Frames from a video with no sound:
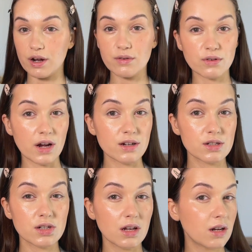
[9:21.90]

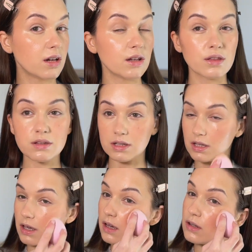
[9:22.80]
fresh and
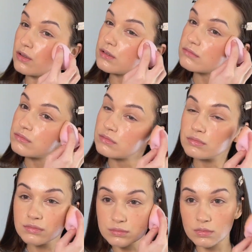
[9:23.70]
healthy and
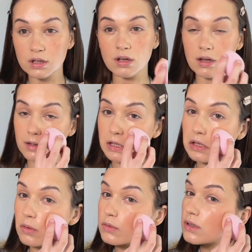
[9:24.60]

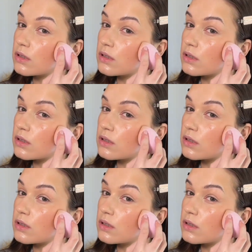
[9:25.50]
cute.